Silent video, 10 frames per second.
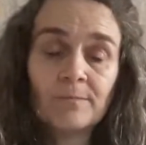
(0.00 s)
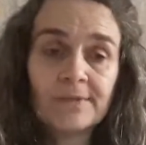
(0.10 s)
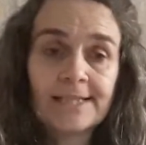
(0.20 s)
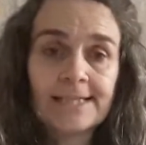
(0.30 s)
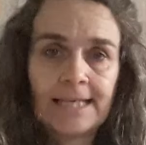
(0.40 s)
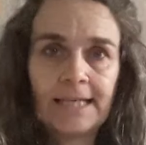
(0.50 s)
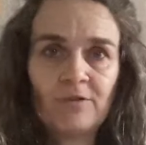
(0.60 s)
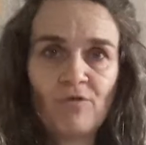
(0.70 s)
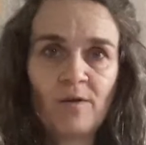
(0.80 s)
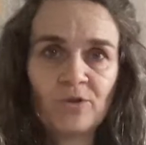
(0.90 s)
Skin
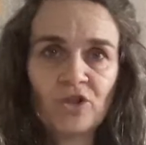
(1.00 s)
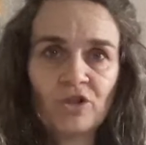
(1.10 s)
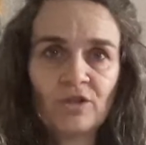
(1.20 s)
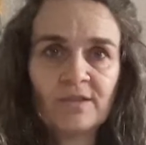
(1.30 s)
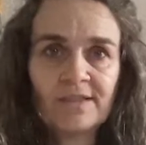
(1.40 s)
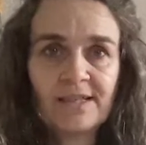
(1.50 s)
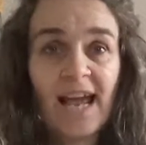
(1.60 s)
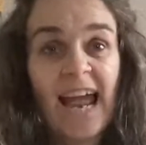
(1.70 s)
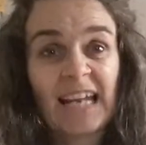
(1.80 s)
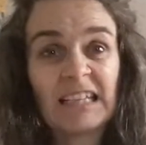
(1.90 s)
eruptions,
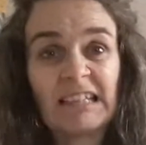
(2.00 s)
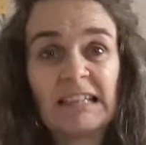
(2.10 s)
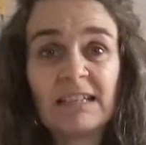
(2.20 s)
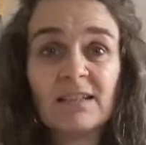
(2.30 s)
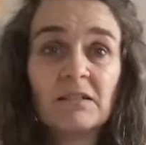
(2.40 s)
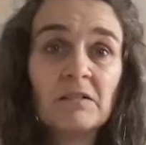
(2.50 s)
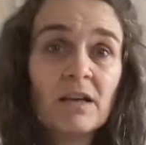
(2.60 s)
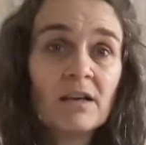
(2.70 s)
acne,